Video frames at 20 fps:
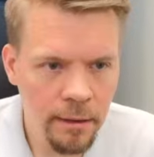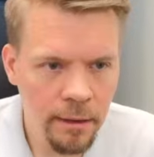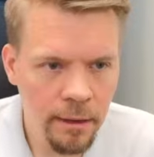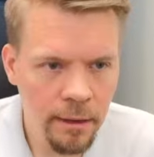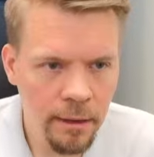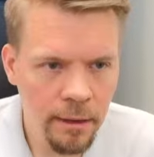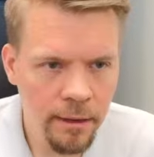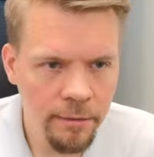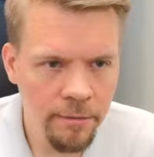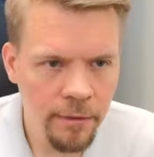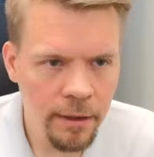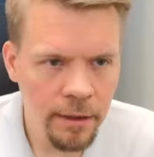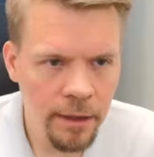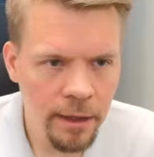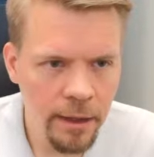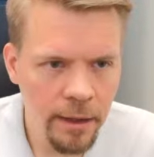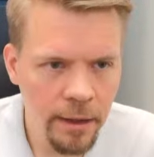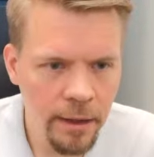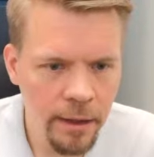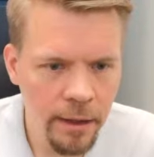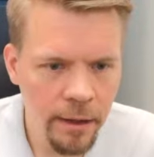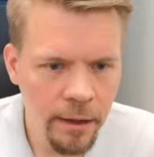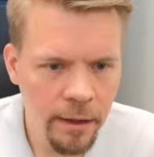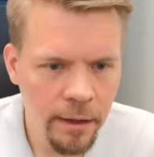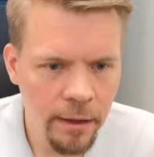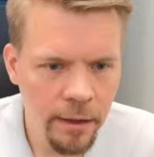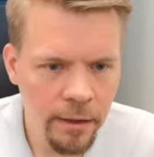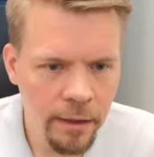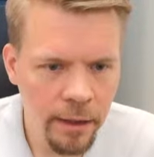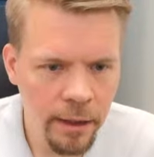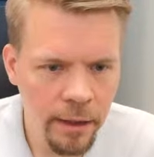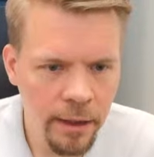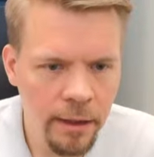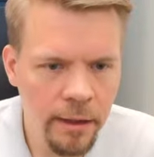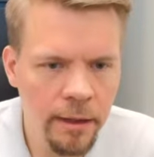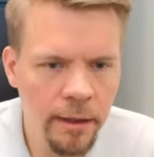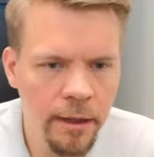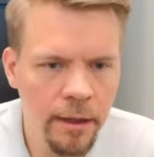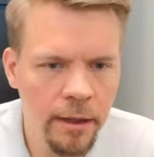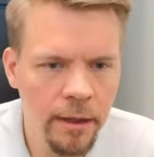If I take here, he can
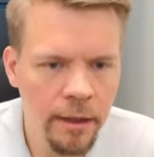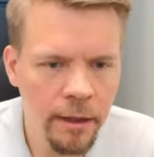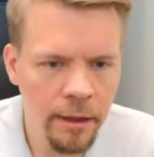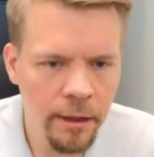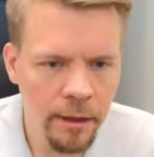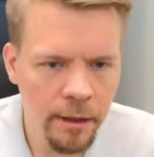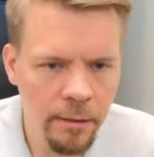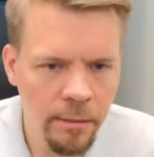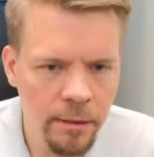take here,